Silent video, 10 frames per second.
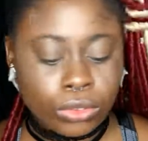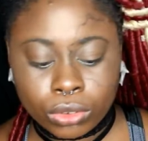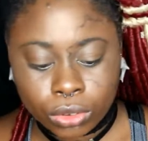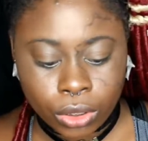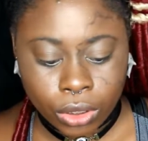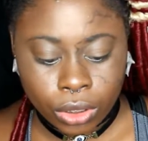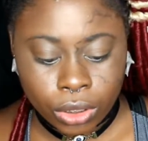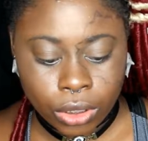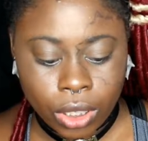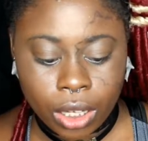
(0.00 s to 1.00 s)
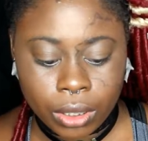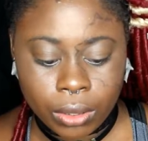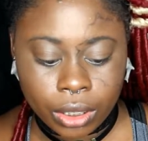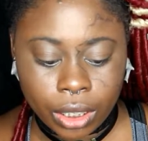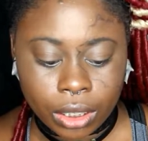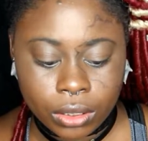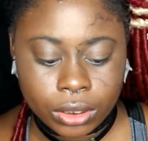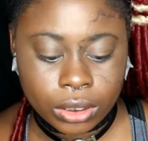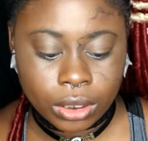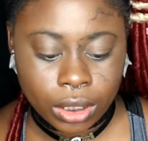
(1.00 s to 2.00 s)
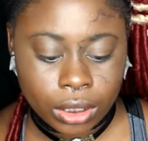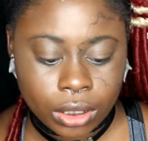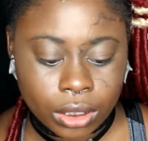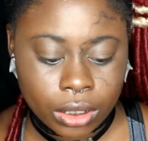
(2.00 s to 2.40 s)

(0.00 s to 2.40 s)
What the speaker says: go back in and erase if you make a mistake.